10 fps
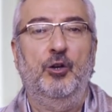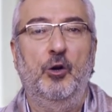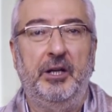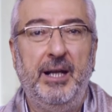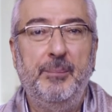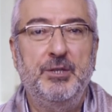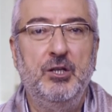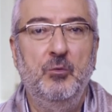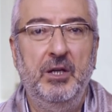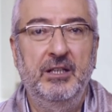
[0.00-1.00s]

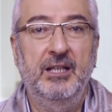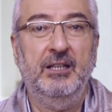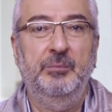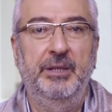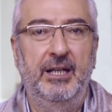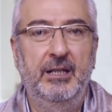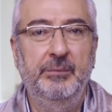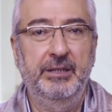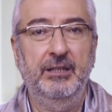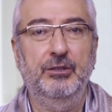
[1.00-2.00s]
Corruption will not be
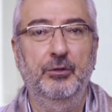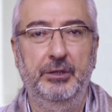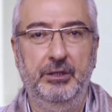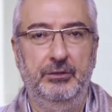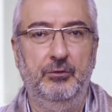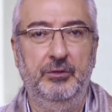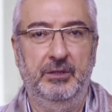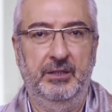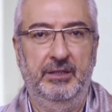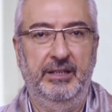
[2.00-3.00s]
eliminated on its
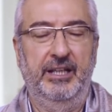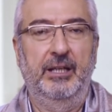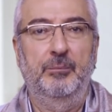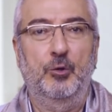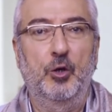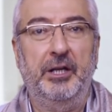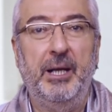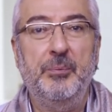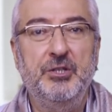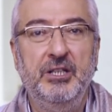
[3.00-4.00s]
own.
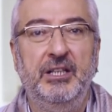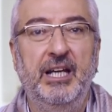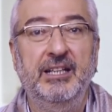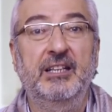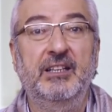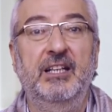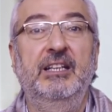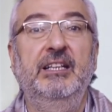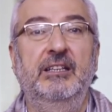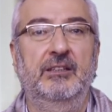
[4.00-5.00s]
Corruption cannot
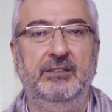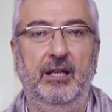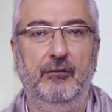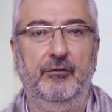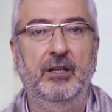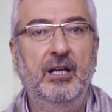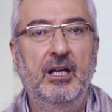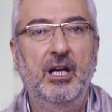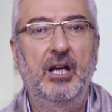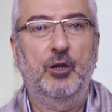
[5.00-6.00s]
clean itself.
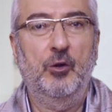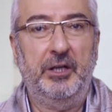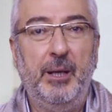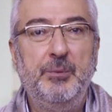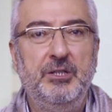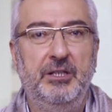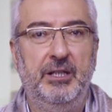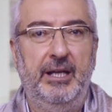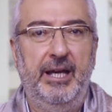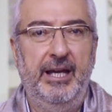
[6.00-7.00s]

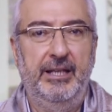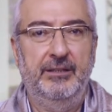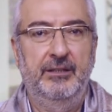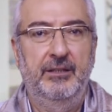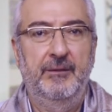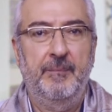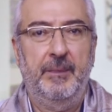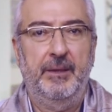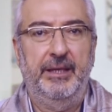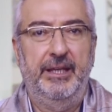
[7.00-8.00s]
Corruption and
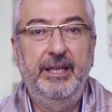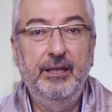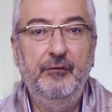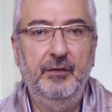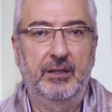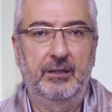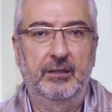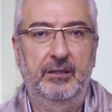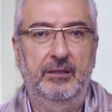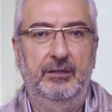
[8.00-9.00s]
evil
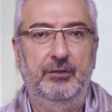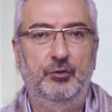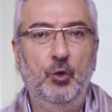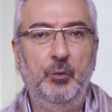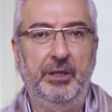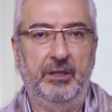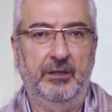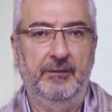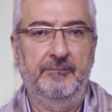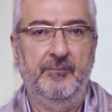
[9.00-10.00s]

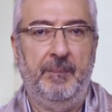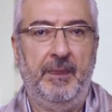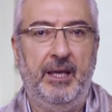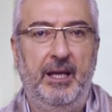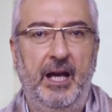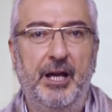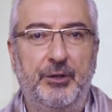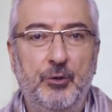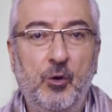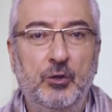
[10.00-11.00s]
doing
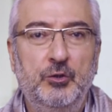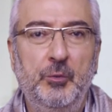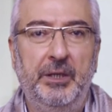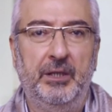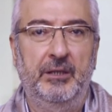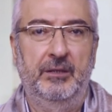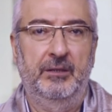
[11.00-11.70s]
and wrongdoing,